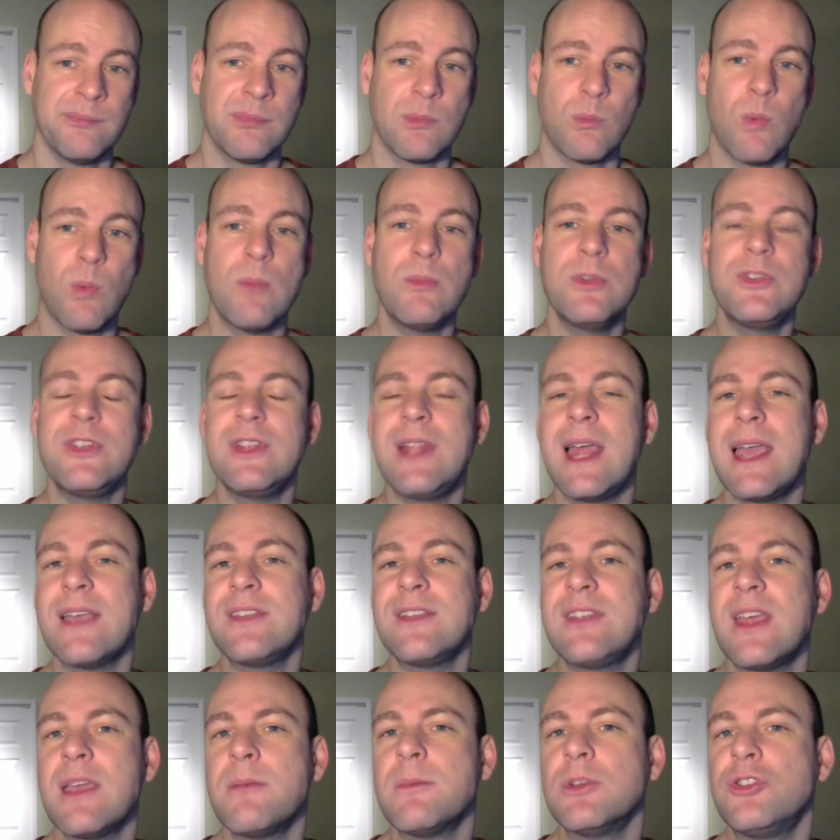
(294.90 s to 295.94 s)
When was the
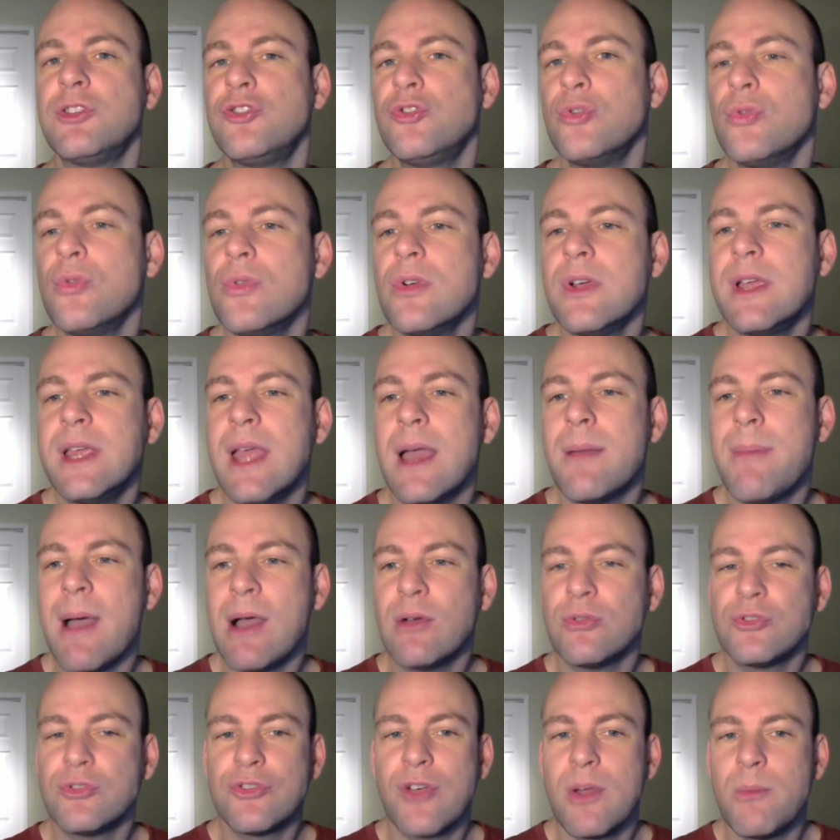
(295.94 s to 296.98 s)
last time a story
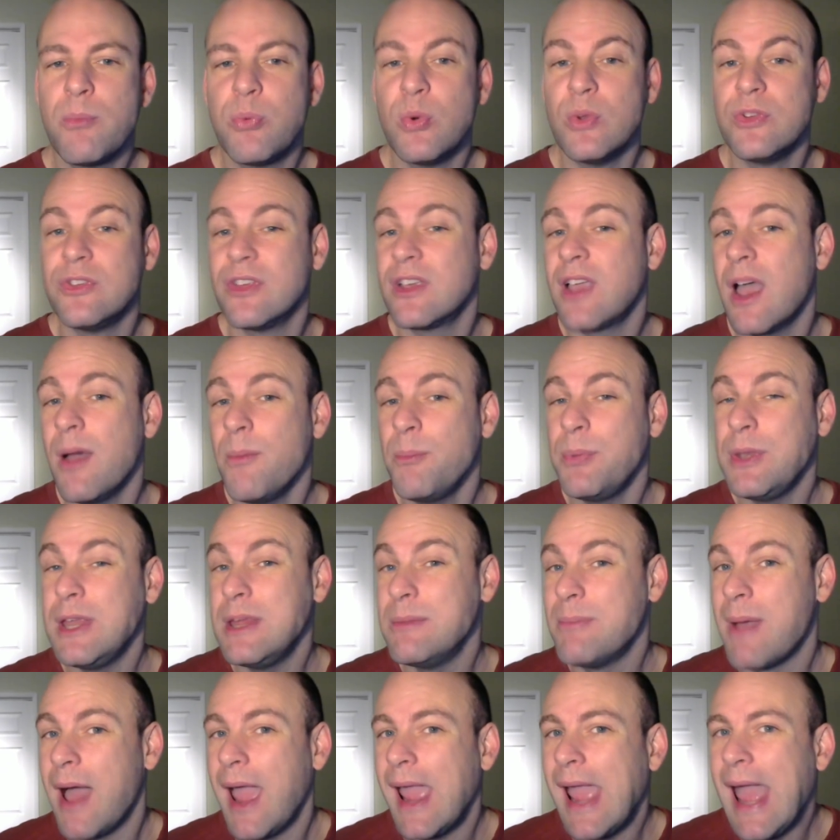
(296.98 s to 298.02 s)
about Trump was
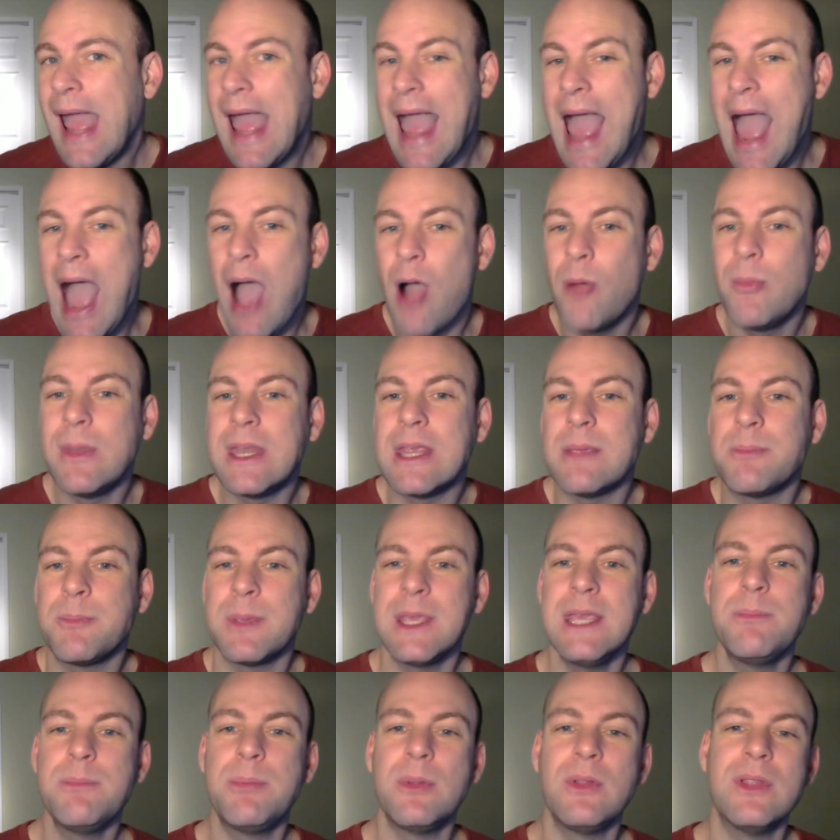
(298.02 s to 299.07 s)
accompanied by how many
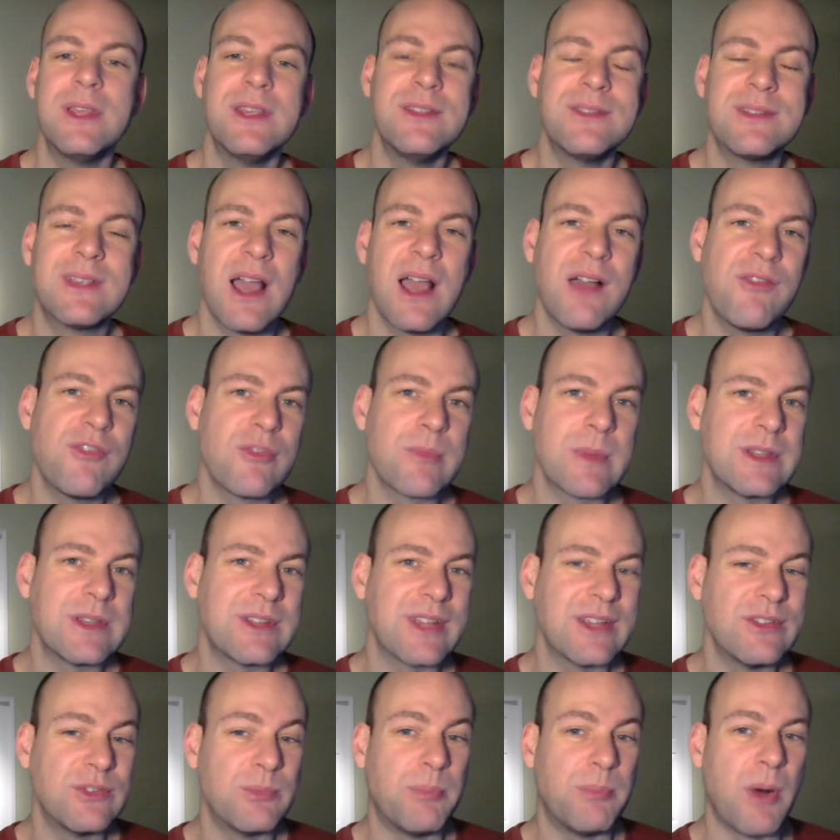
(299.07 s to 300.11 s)
people his government
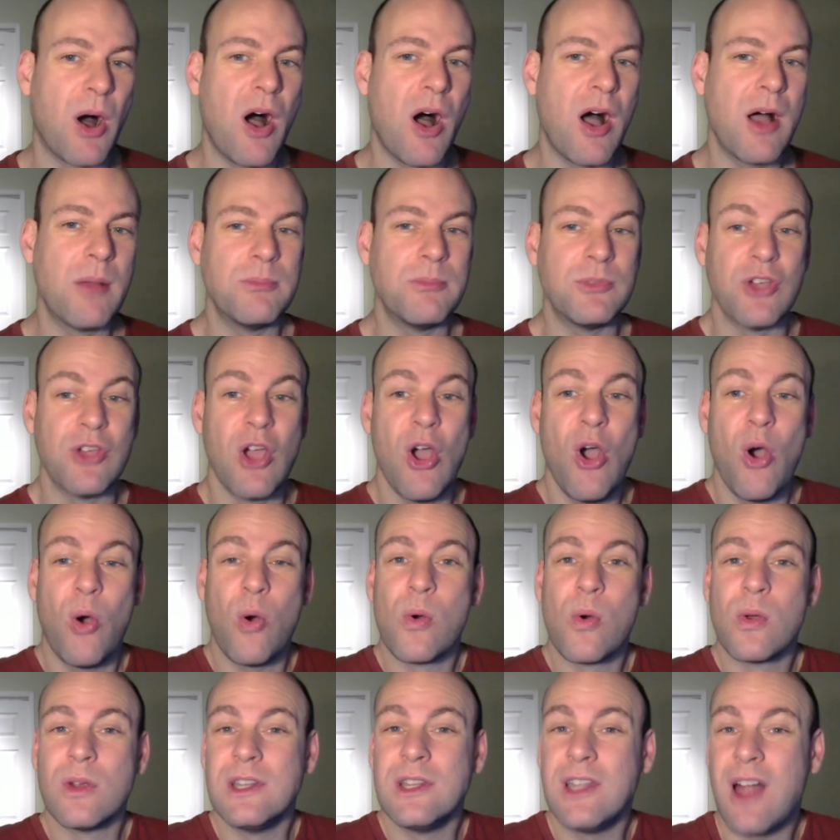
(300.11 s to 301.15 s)
has bombed
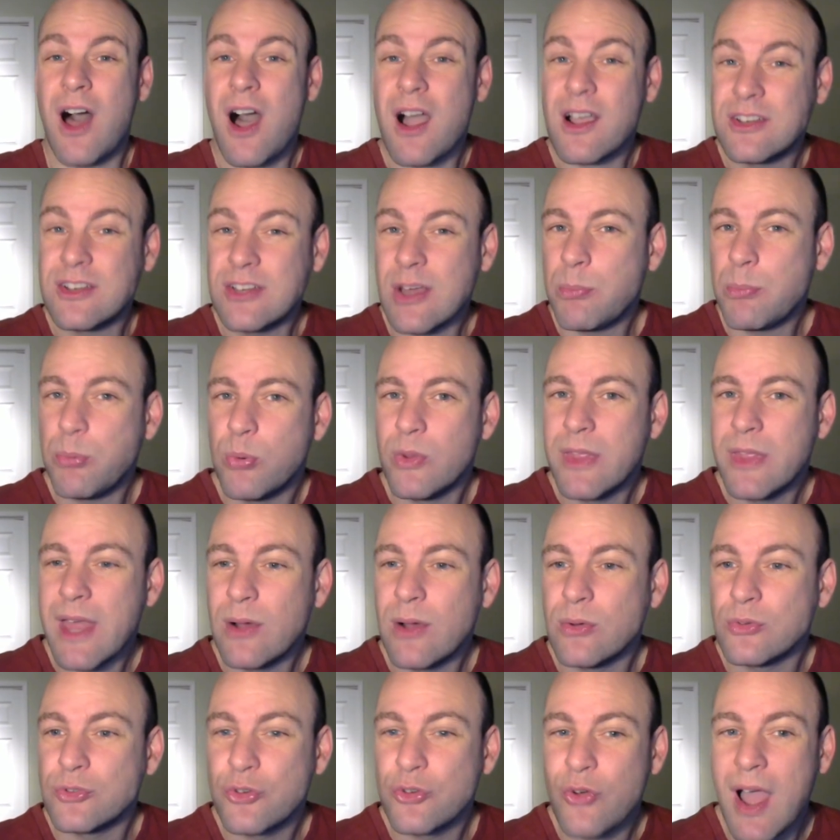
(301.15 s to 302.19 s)
or locked up
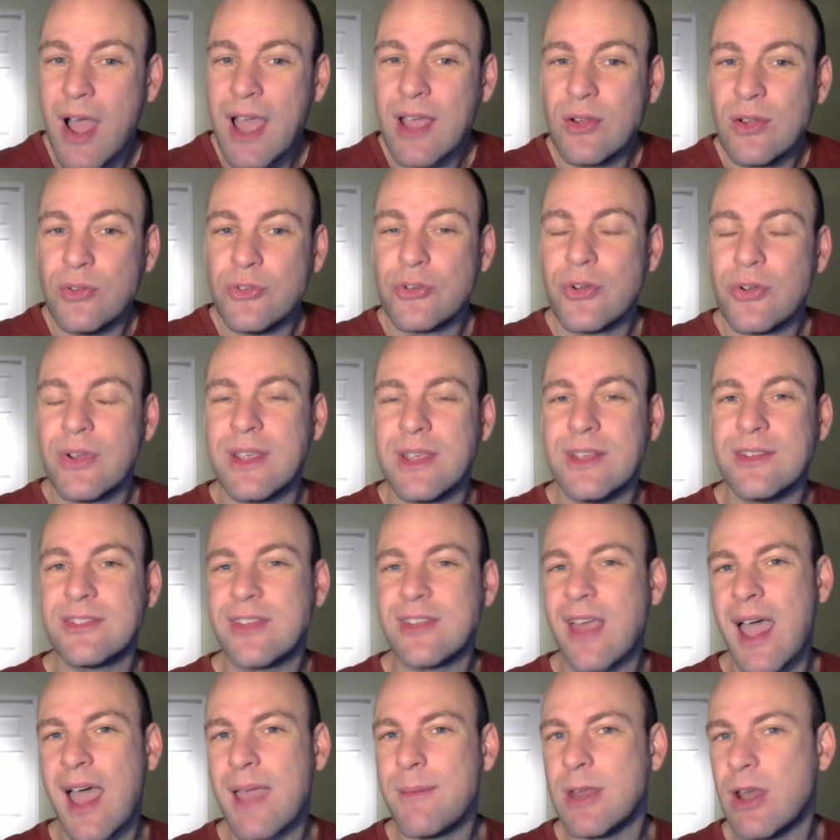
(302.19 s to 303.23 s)
without trial during his
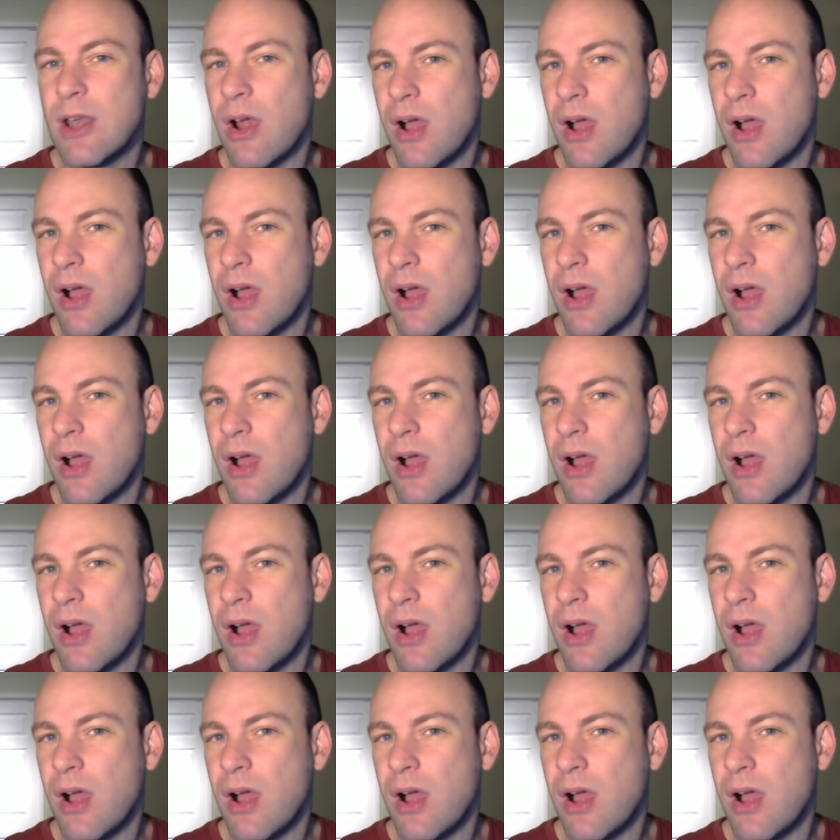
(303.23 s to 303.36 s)
time in